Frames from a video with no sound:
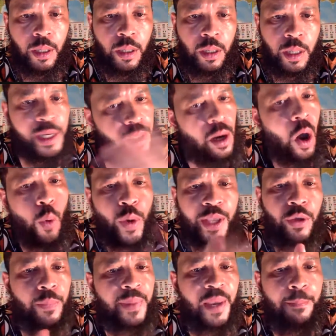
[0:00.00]
He know when
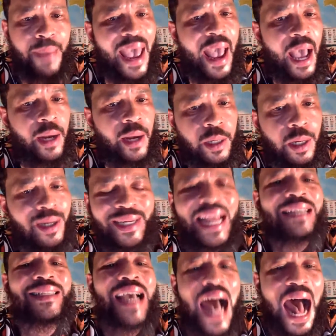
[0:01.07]
you've been bad or good.
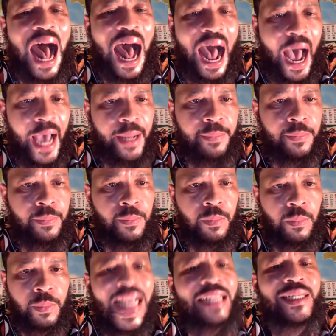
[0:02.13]
That's God.
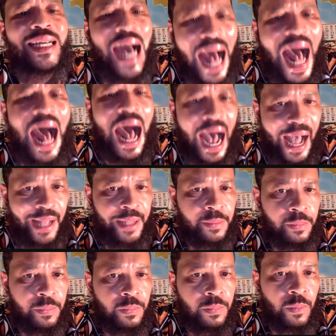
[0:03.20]
That's God.
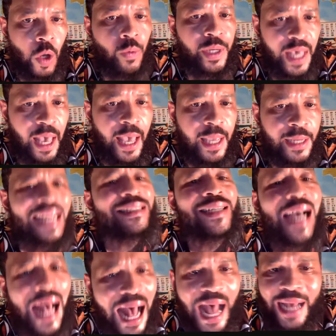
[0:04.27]
Okay? That's
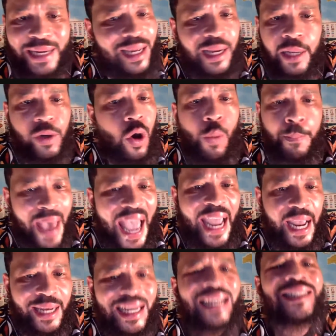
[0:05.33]
God. That ain't no
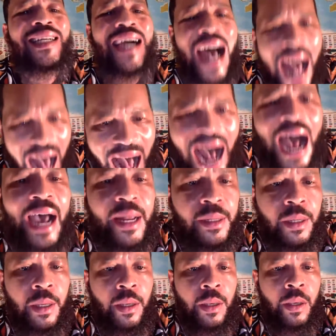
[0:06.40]
man. That's God.
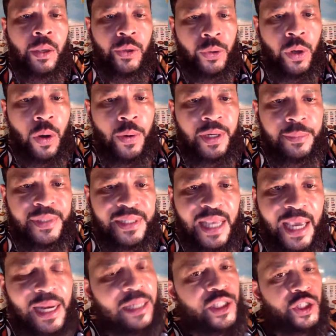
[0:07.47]
You know what I'm
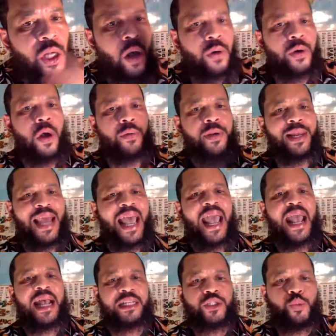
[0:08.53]
saying? I showed on the
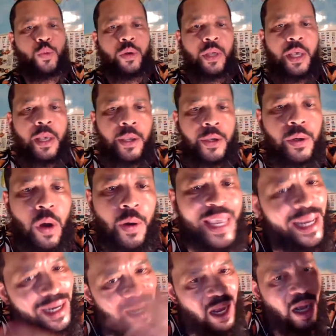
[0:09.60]
last one. You know,
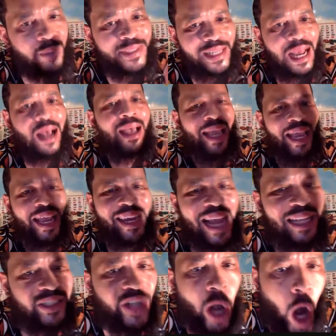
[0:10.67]
he comes down, and
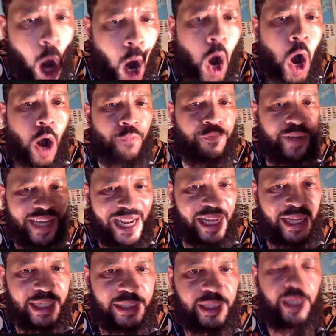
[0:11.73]
that's a hearth
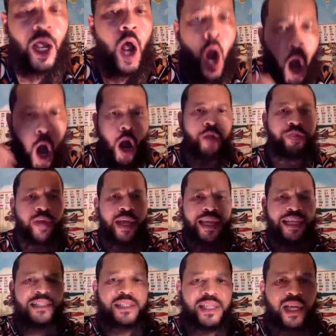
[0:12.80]
deity. A hearth
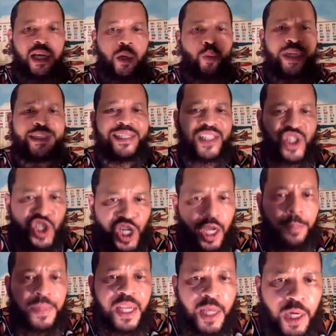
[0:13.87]
is dealing with the
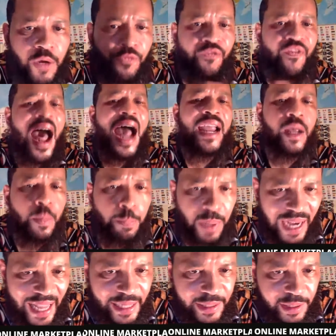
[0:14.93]
chimney and the
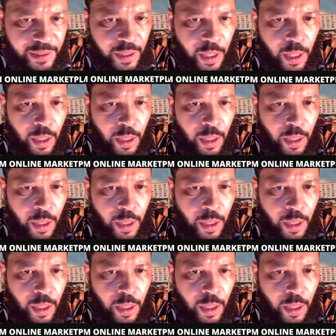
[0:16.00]
fireplace.